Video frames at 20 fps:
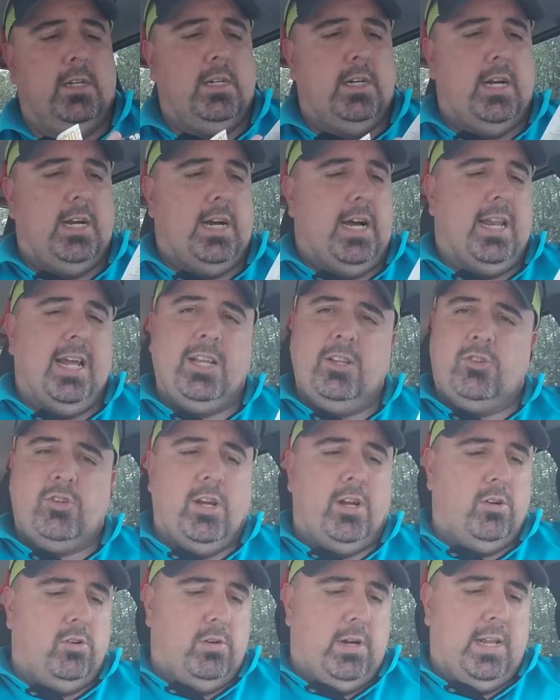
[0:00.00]
I like
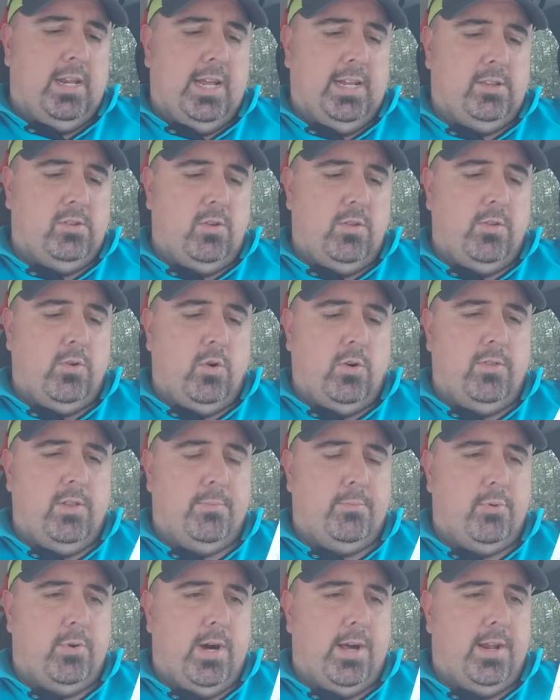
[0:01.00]
jungle. I like the
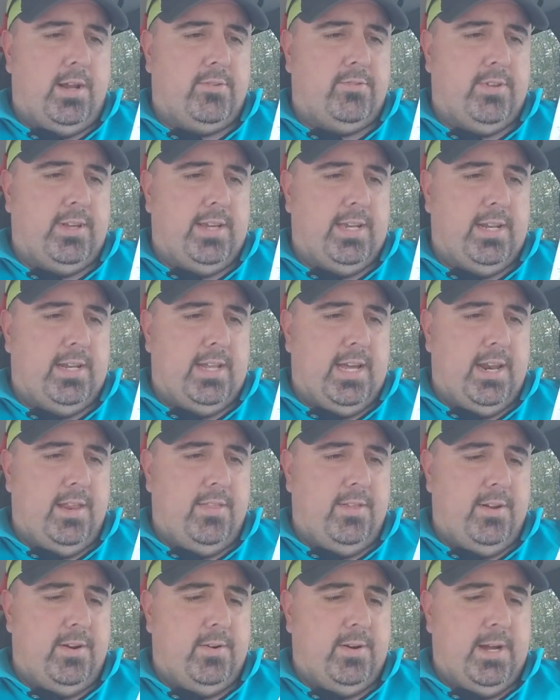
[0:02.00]
Northland products. I get a lot
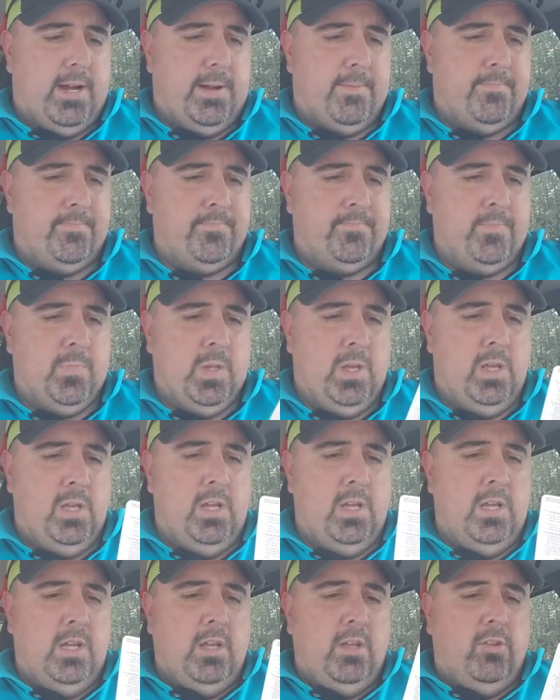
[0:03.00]
of their
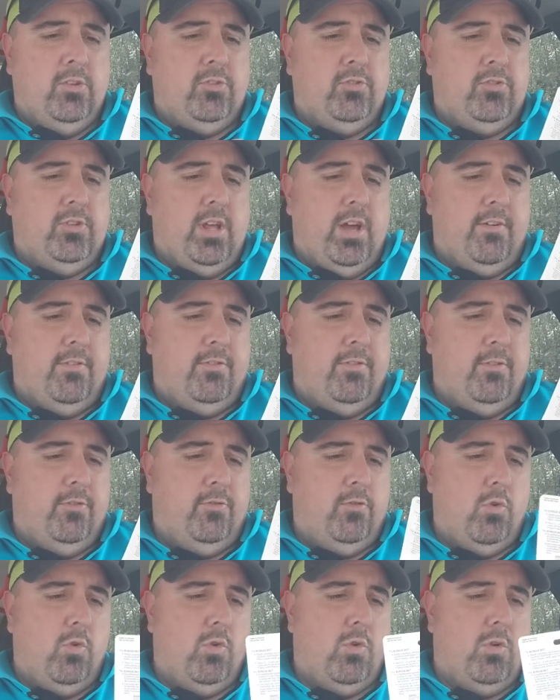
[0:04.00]
stuff
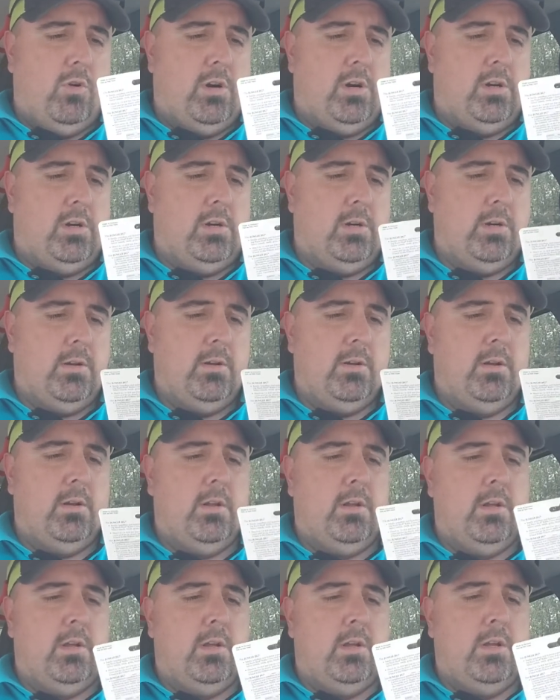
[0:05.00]
for
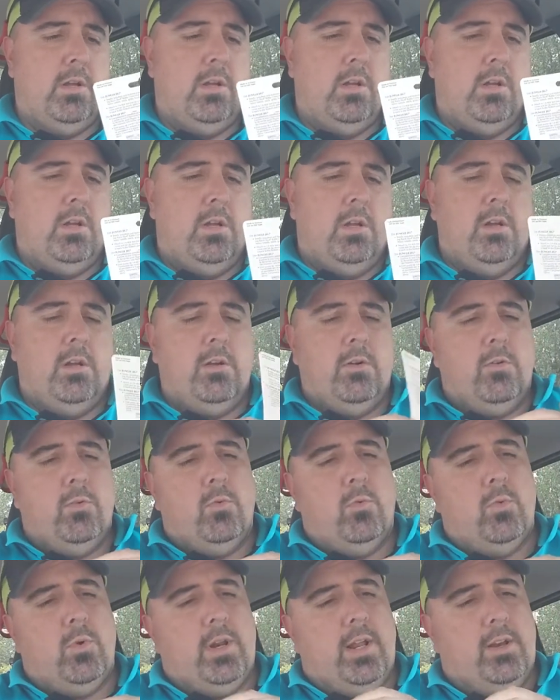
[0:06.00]

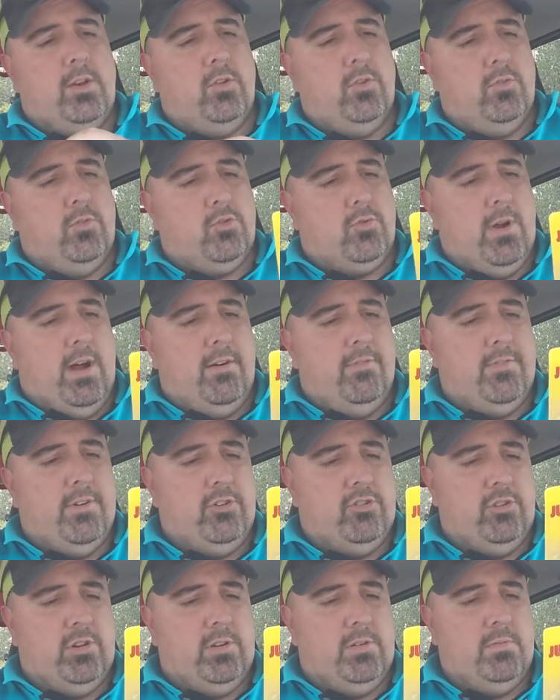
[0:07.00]
when I do trout
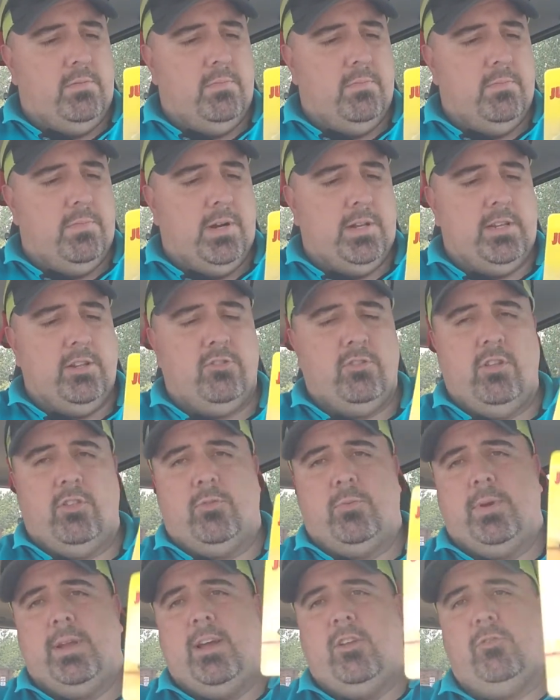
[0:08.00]
fishing. But this is a
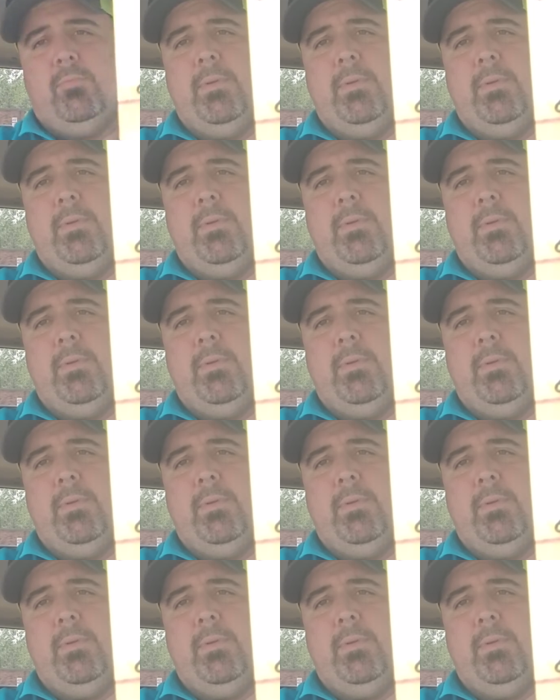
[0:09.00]
3-ounce